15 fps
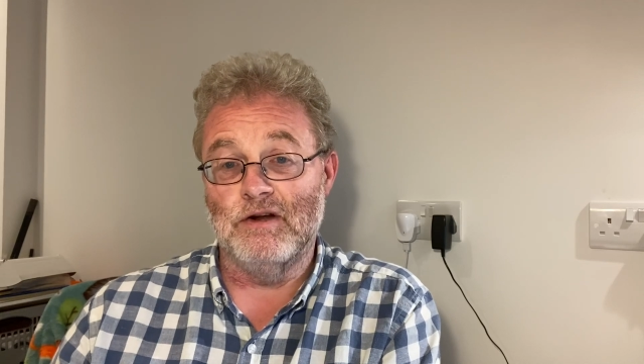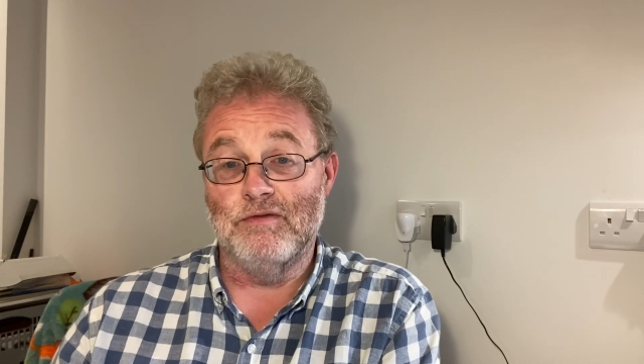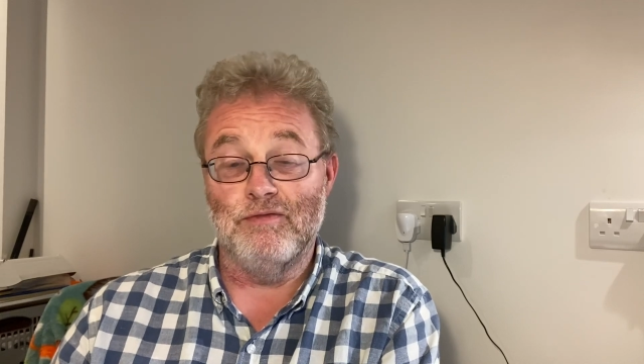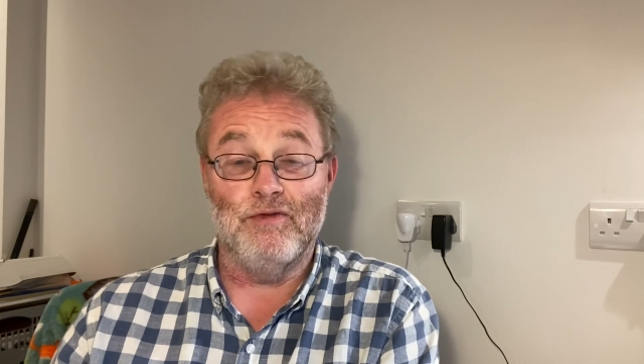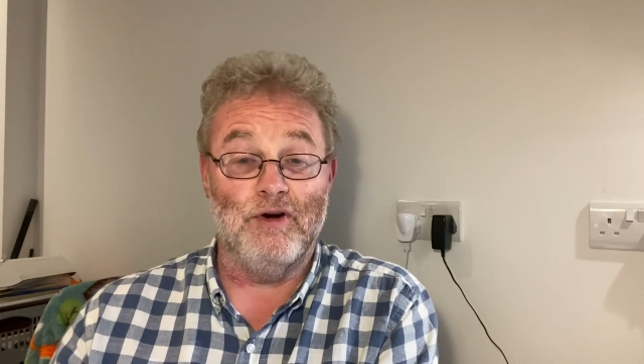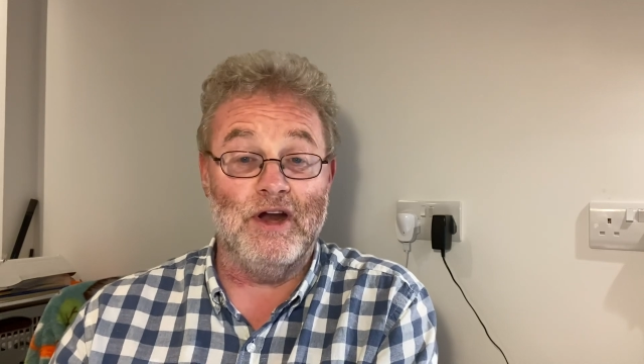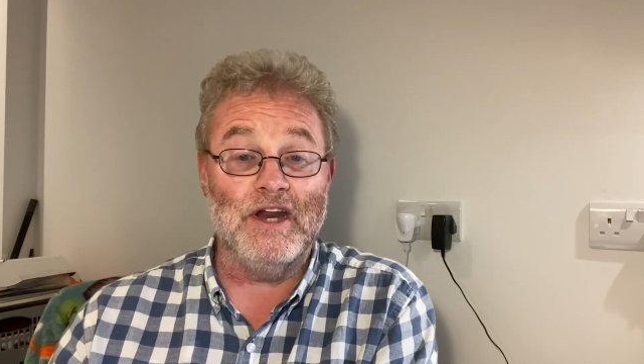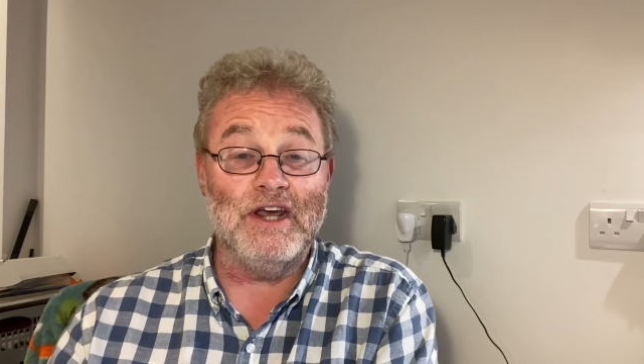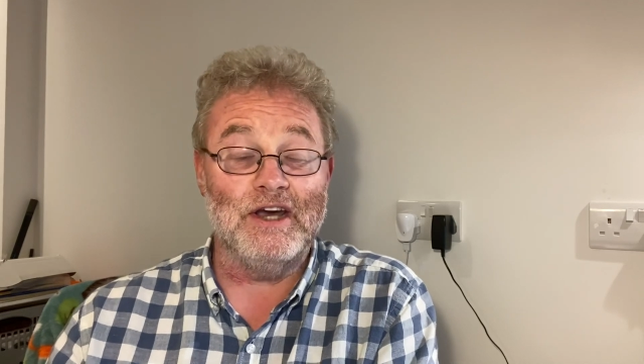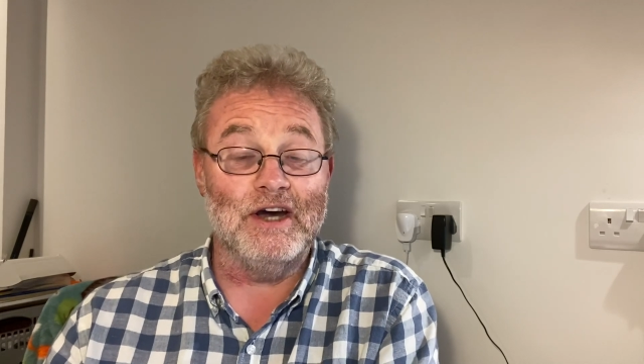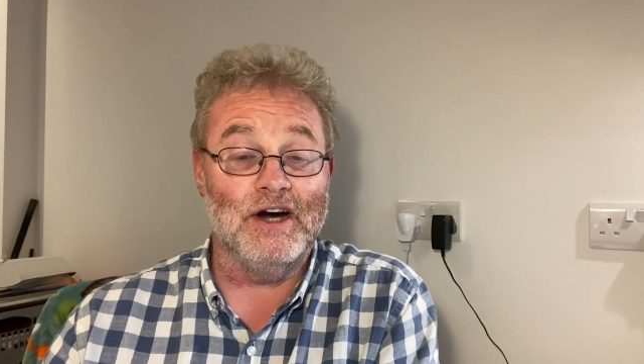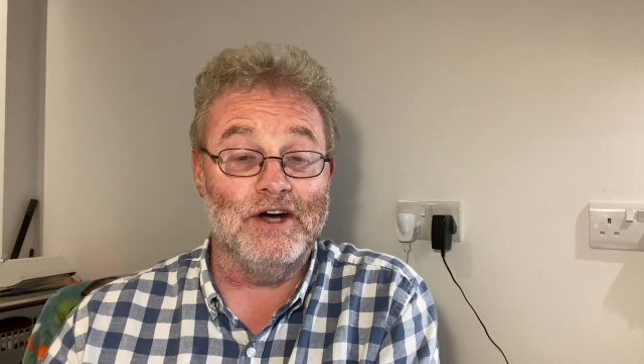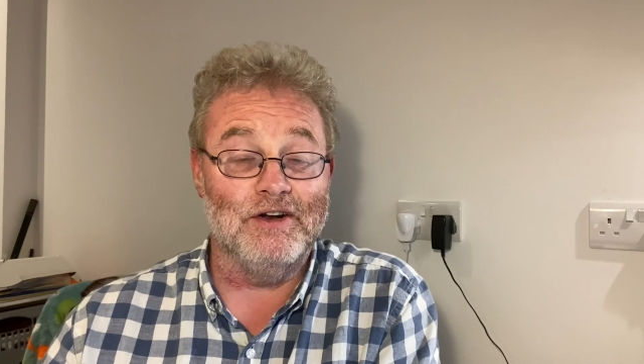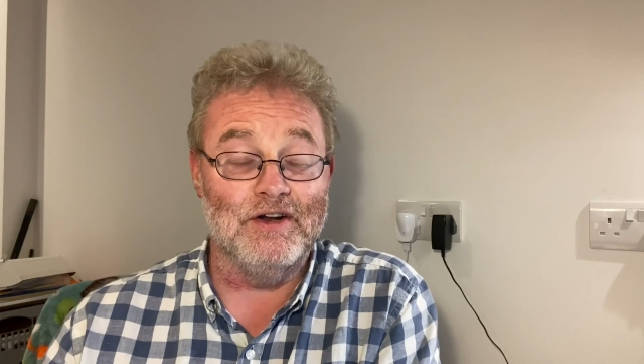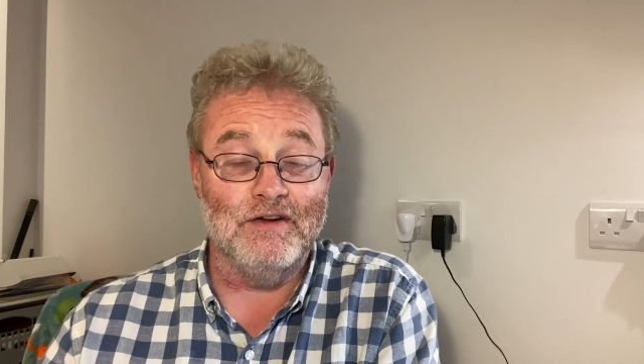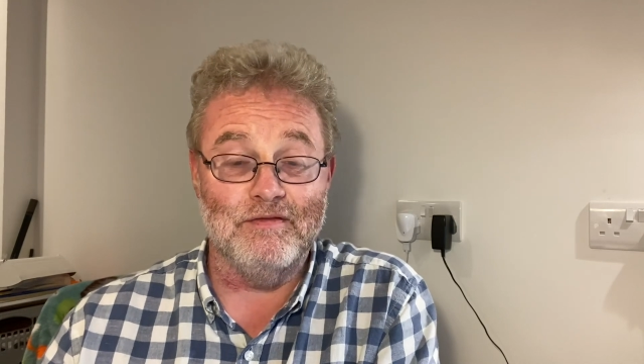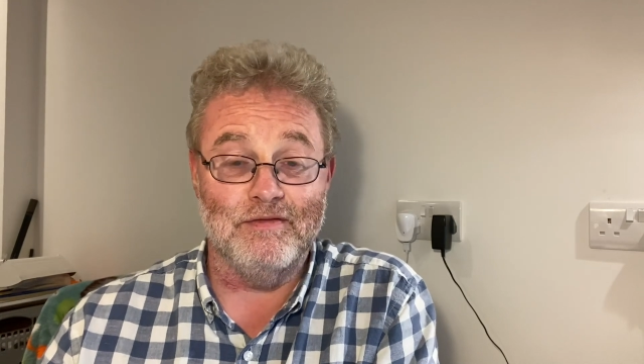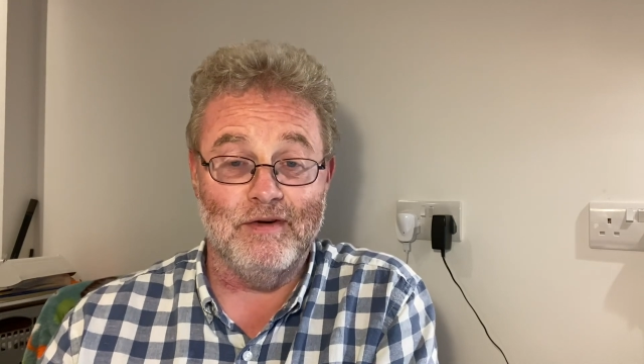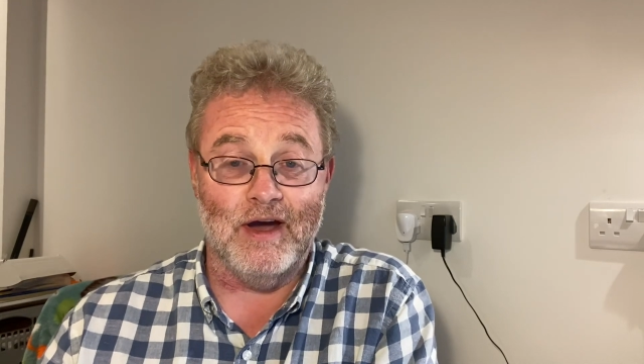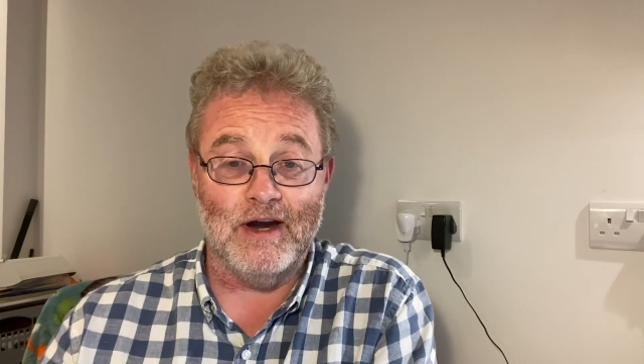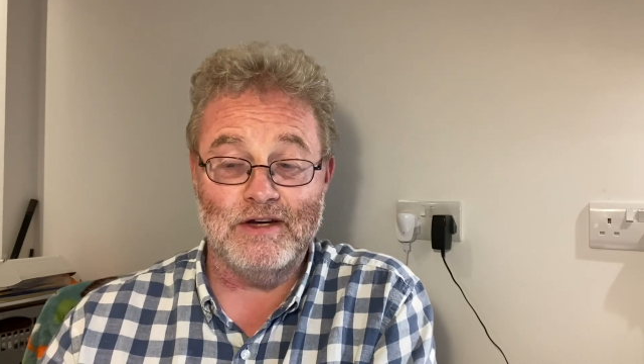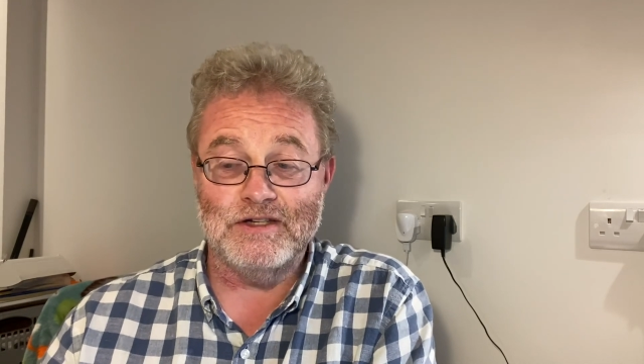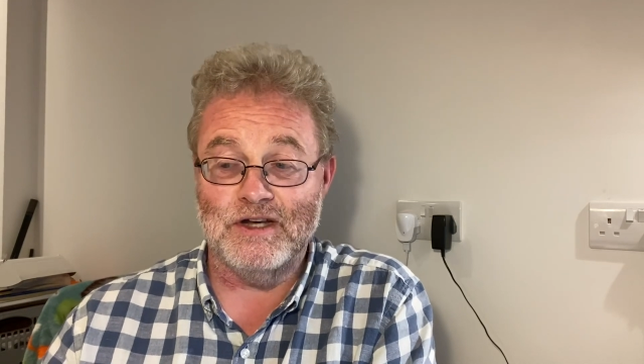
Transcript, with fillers: for any garden, in fact.